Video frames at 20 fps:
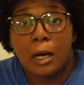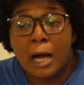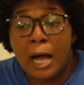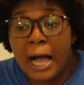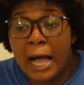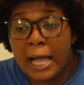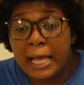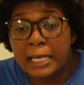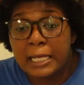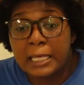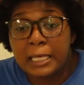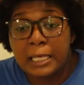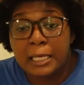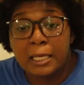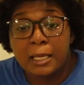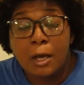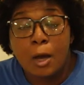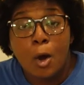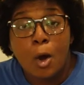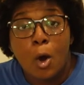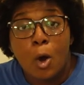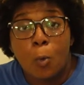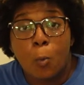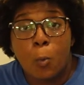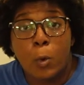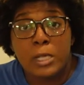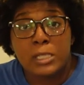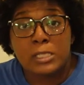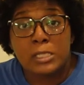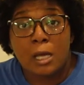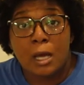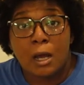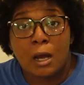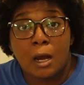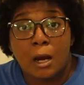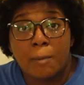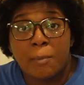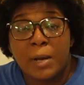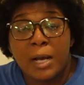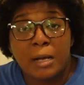Ani went to
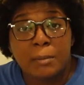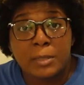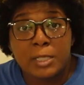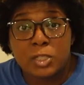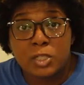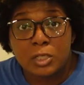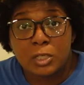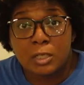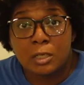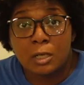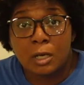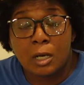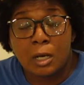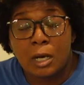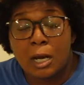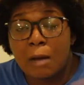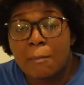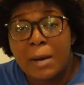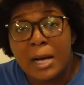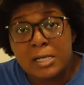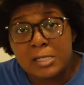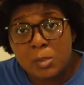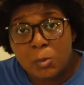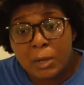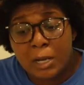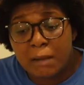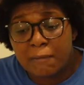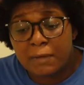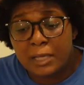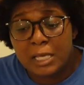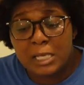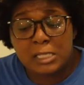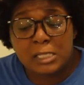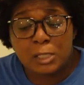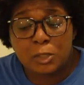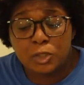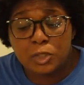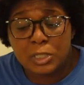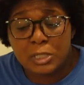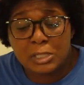her publisher, uh, her boss or whatever, and
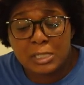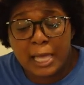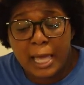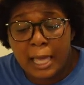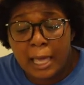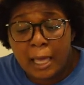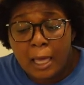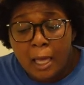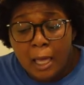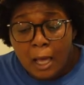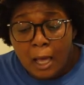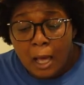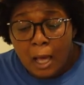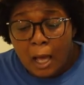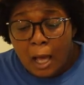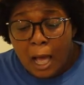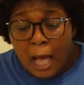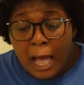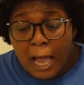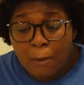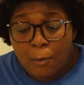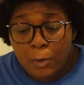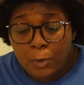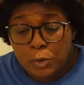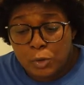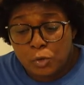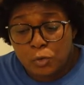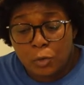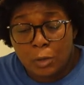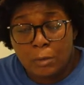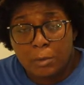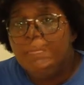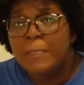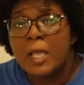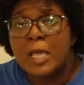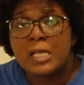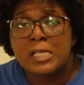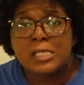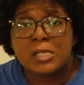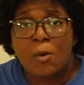so she's like, I wrote a story.
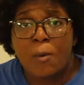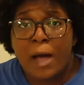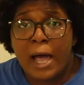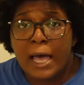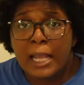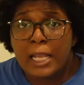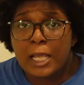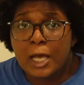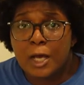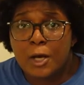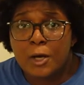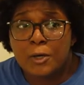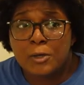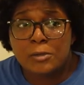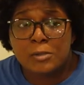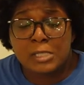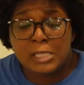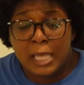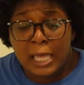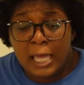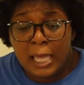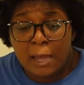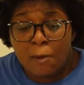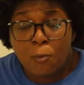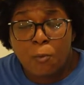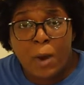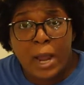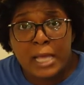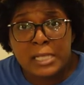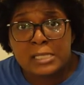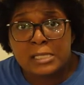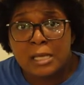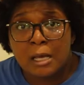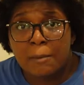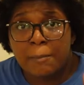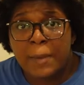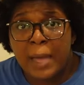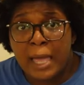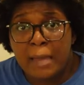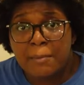So Ani goes and writes a
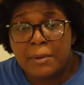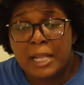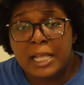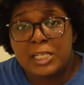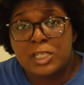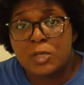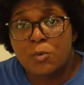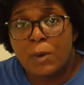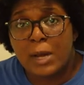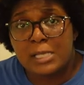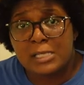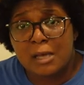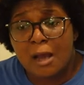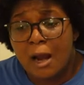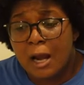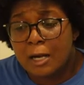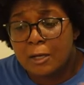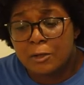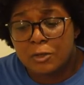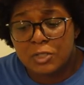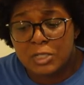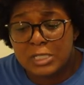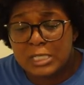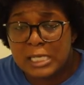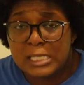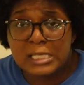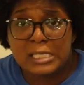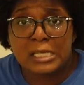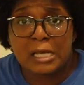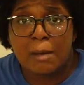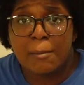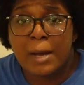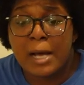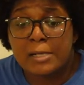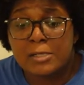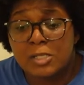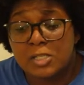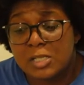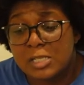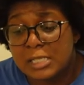paper, like she writes an article. She takes it to her
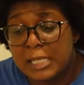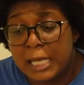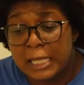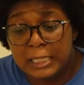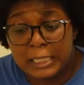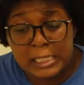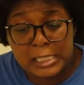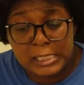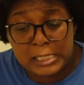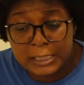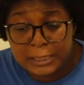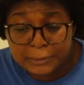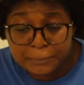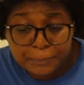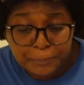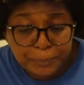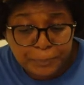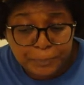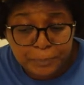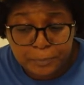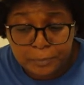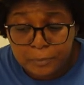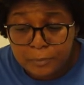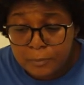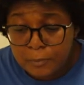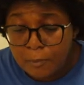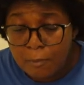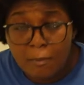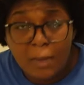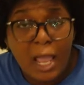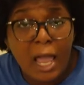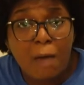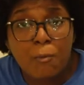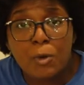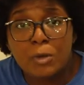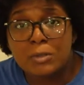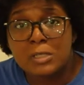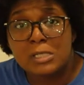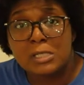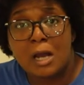boss and she's like, listen, I
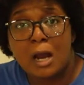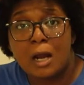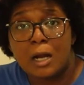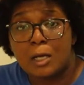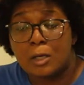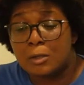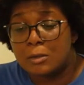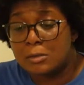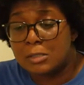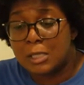wrote this article.